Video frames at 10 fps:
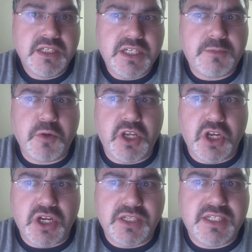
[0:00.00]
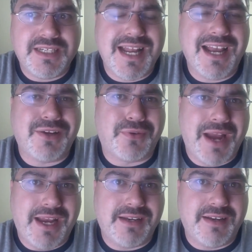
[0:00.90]
she's pretty good. She's not
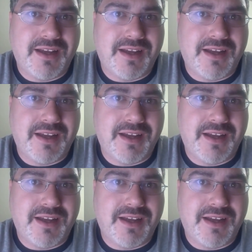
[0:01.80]
great.